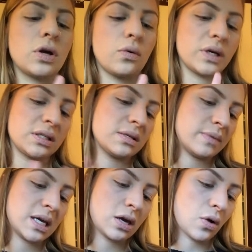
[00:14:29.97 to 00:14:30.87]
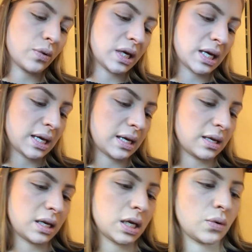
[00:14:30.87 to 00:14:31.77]
going to be going
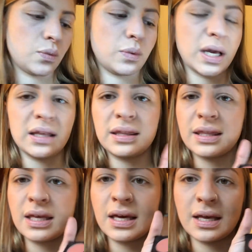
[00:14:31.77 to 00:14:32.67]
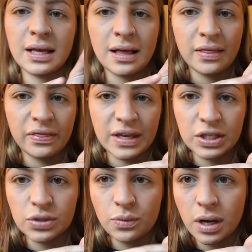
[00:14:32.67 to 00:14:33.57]
in with
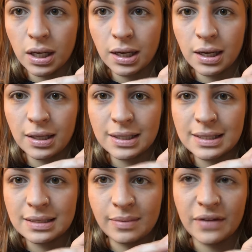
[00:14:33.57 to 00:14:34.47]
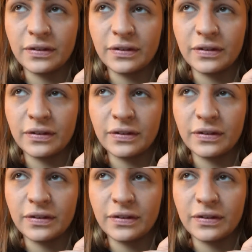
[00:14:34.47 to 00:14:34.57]
this one. This is my